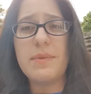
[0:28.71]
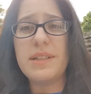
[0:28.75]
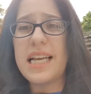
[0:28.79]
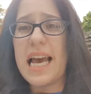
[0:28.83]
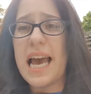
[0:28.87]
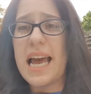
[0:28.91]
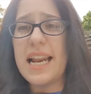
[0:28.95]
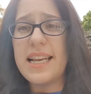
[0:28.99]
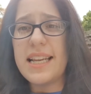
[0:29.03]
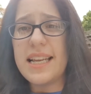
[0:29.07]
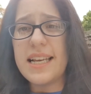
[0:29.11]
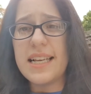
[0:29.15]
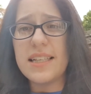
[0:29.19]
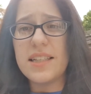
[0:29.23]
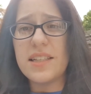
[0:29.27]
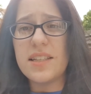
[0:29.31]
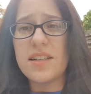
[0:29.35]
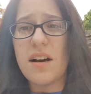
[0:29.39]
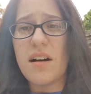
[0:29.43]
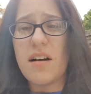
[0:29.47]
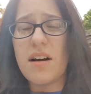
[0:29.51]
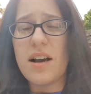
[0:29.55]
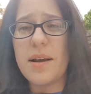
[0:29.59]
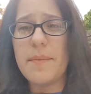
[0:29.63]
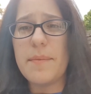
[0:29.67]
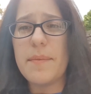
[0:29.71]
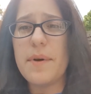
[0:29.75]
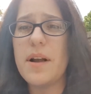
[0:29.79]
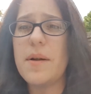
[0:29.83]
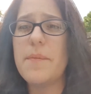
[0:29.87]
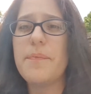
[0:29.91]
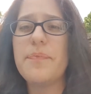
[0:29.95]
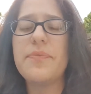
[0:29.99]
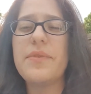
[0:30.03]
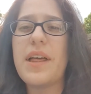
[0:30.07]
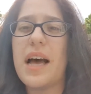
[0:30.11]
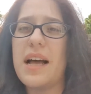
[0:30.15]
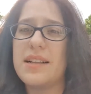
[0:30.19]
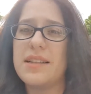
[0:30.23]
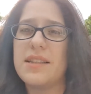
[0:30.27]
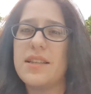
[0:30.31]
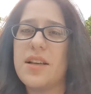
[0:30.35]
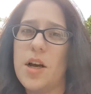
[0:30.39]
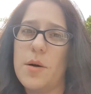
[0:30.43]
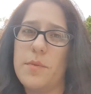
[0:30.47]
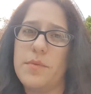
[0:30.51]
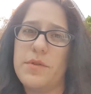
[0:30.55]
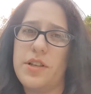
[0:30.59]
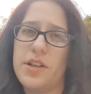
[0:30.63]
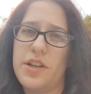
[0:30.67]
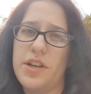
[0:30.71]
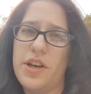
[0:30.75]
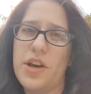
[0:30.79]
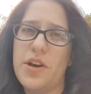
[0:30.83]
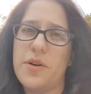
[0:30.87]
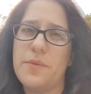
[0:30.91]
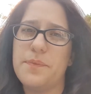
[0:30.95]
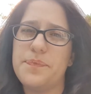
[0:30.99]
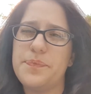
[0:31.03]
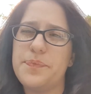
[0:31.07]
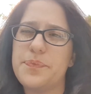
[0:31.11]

10 years' time, that's up to you.